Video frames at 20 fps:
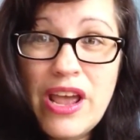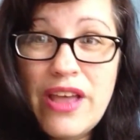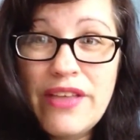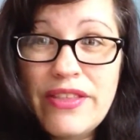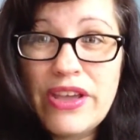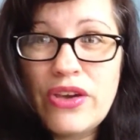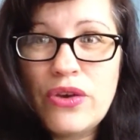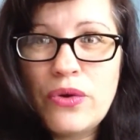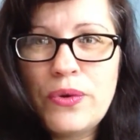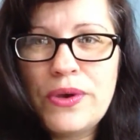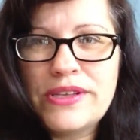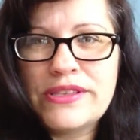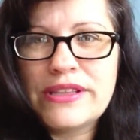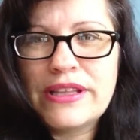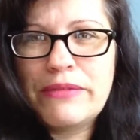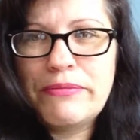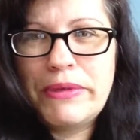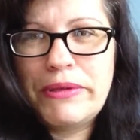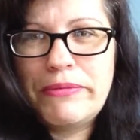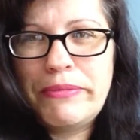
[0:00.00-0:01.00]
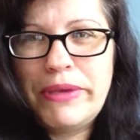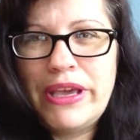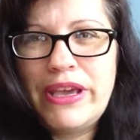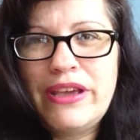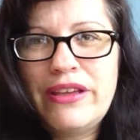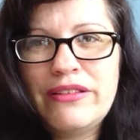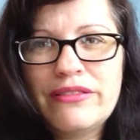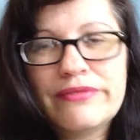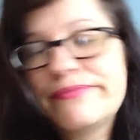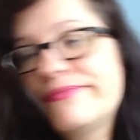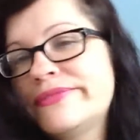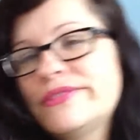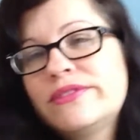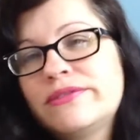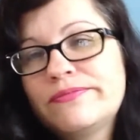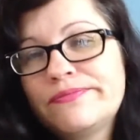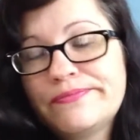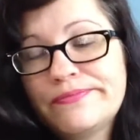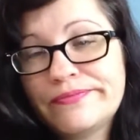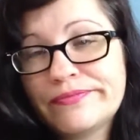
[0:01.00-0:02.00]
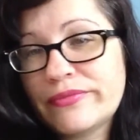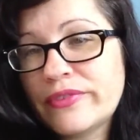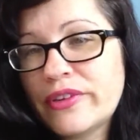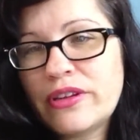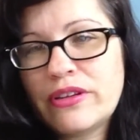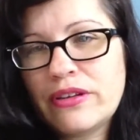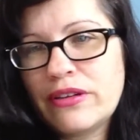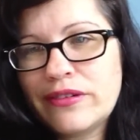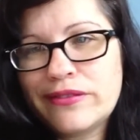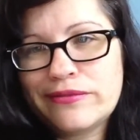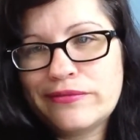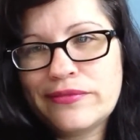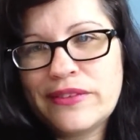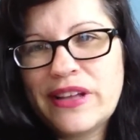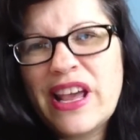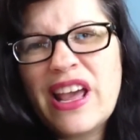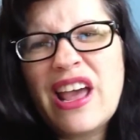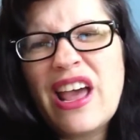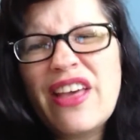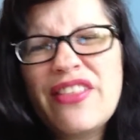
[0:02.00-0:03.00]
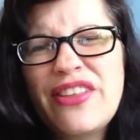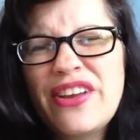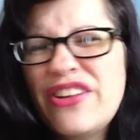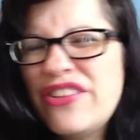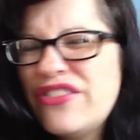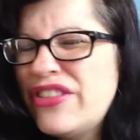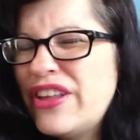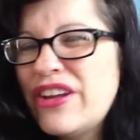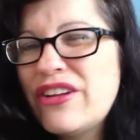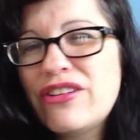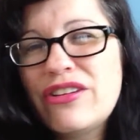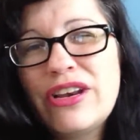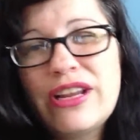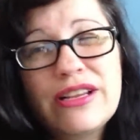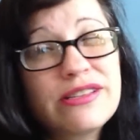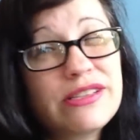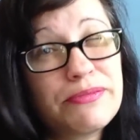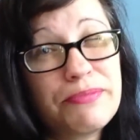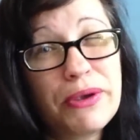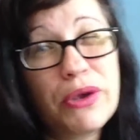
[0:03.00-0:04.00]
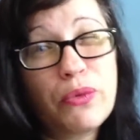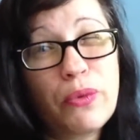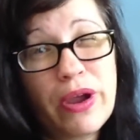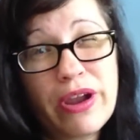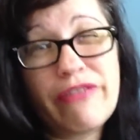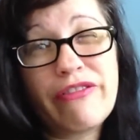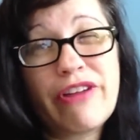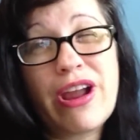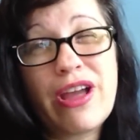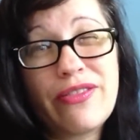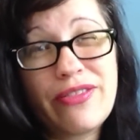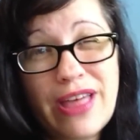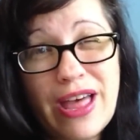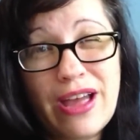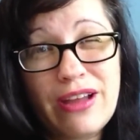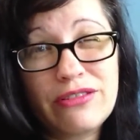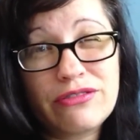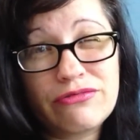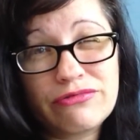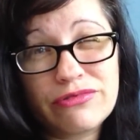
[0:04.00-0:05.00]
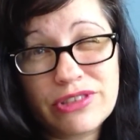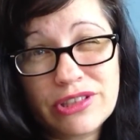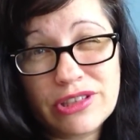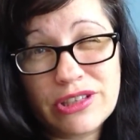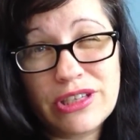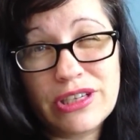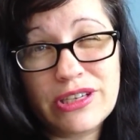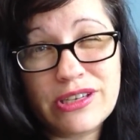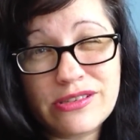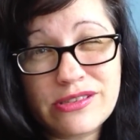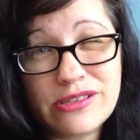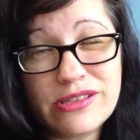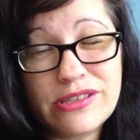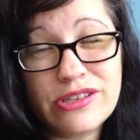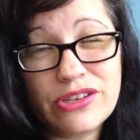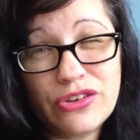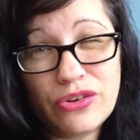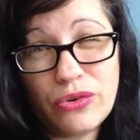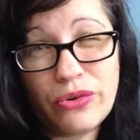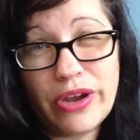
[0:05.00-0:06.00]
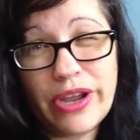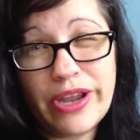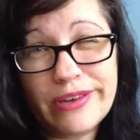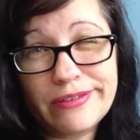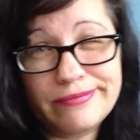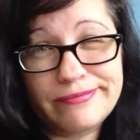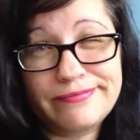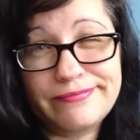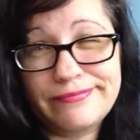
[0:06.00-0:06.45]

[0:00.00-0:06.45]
they always limit me, and you know, there there needs to be a way around that, really, because it's annoying.